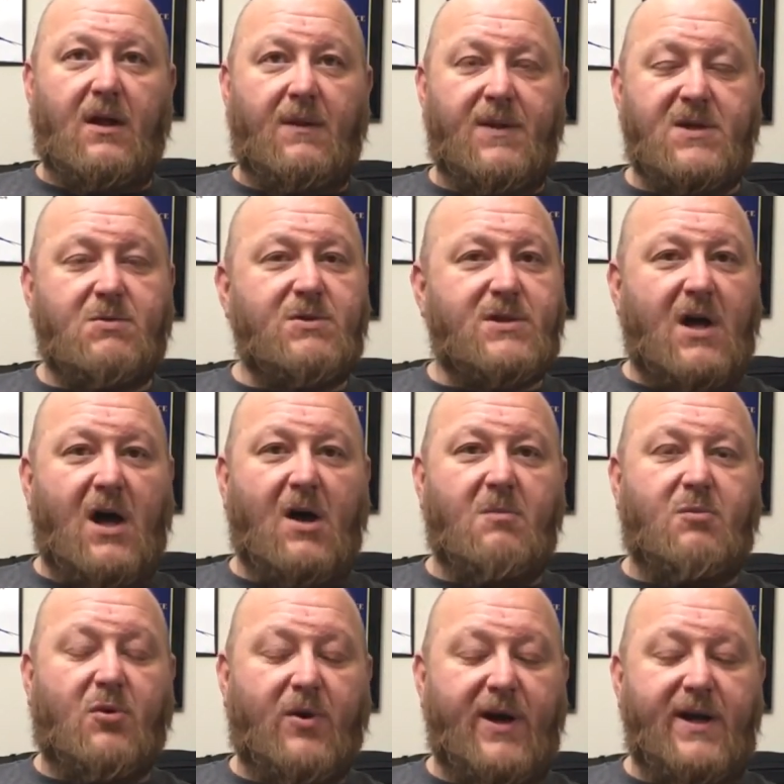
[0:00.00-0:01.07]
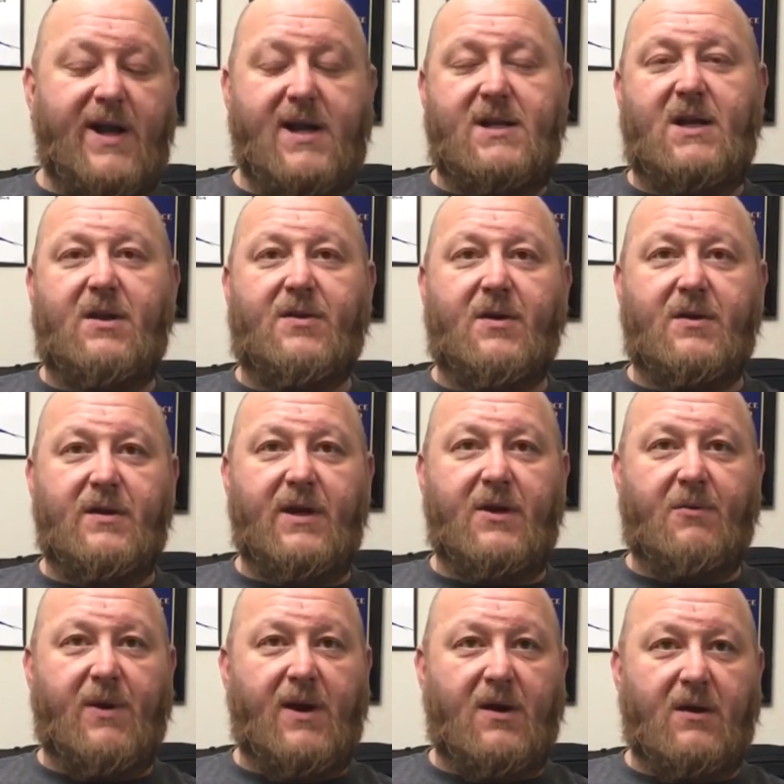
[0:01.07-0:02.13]
This was all
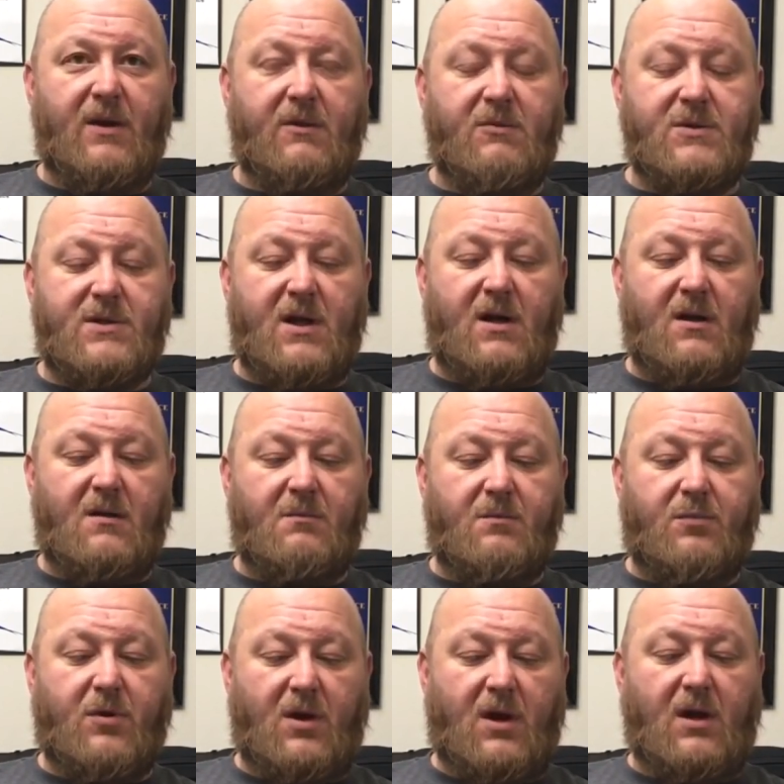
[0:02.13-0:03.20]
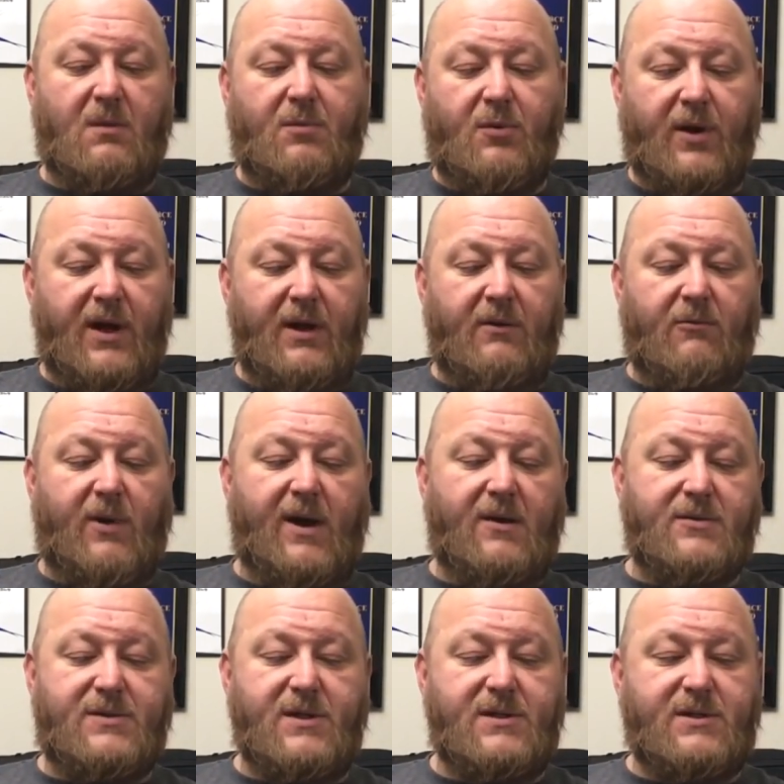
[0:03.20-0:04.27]
pre-1913 rail. It was all
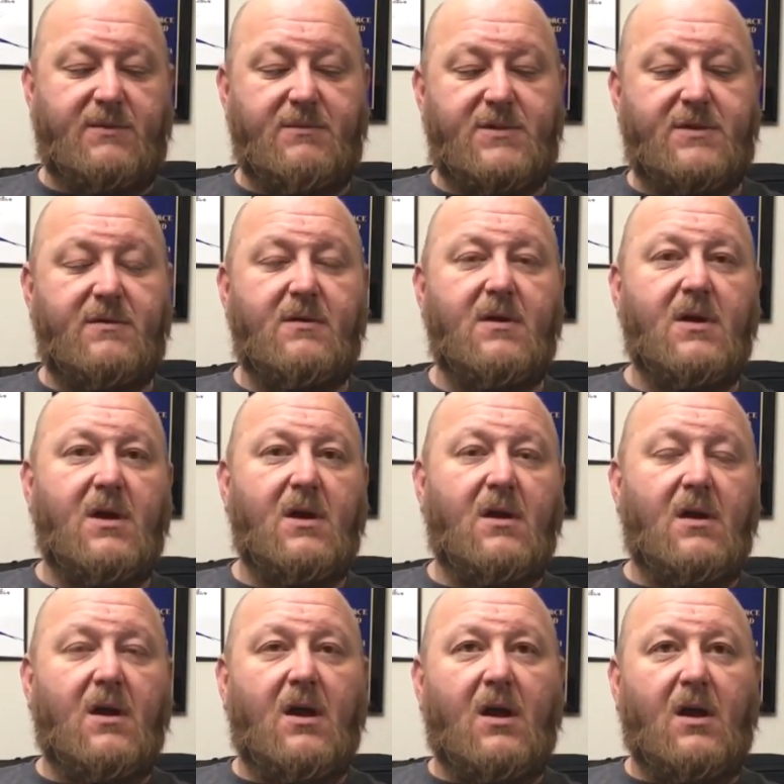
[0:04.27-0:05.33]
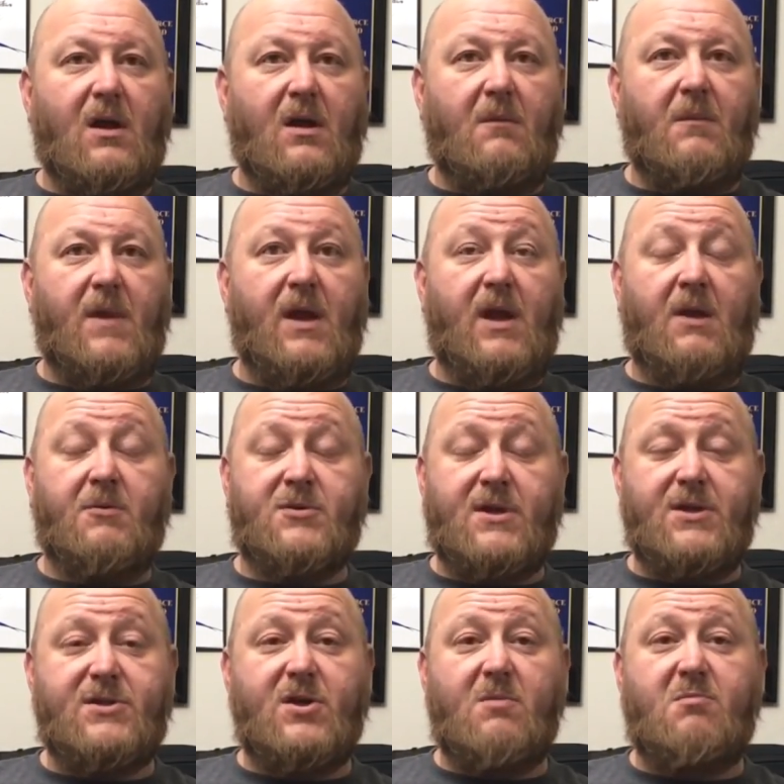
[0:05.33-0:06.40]
pre-rail systems. And it was
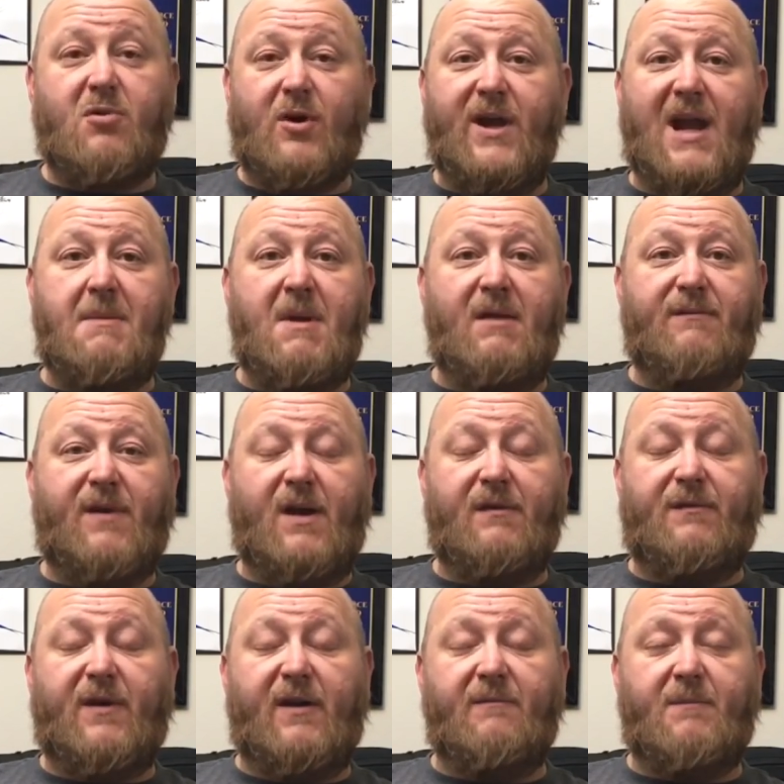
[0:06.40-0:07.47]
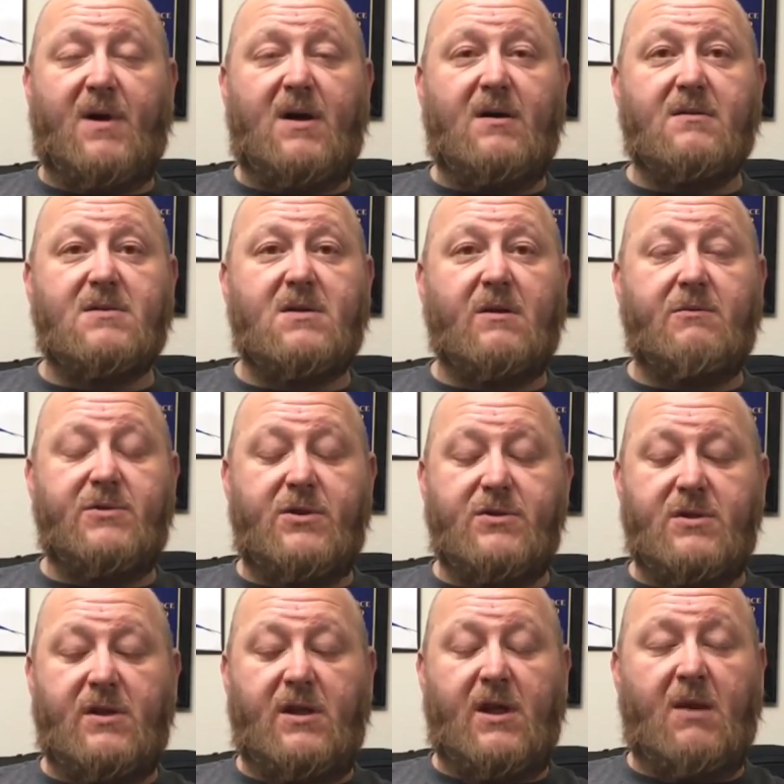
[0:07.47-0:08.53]
also pre-MA55 ball, so it was
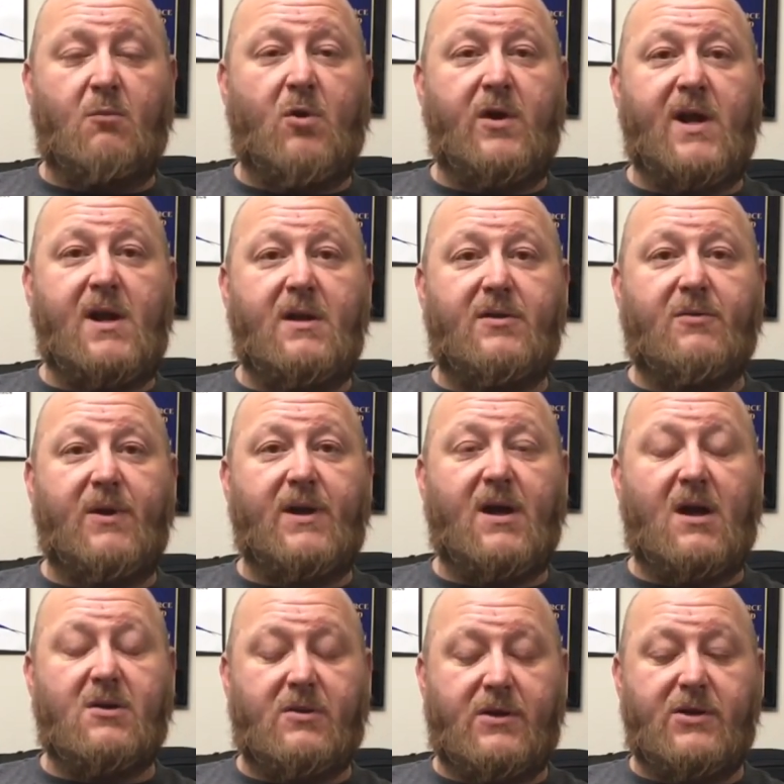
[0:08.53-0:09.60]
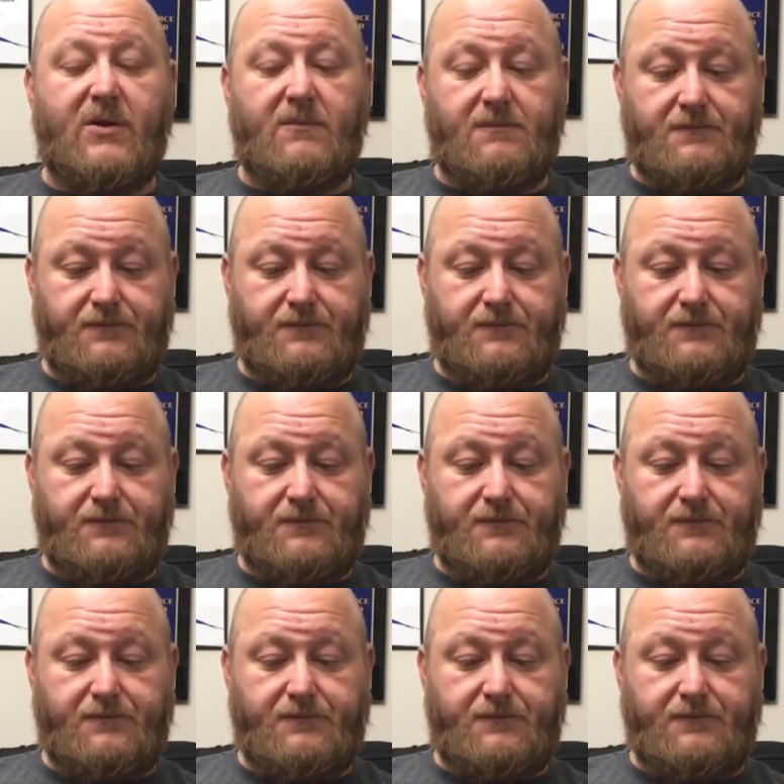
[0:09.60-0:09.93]
using the M193 cartridge.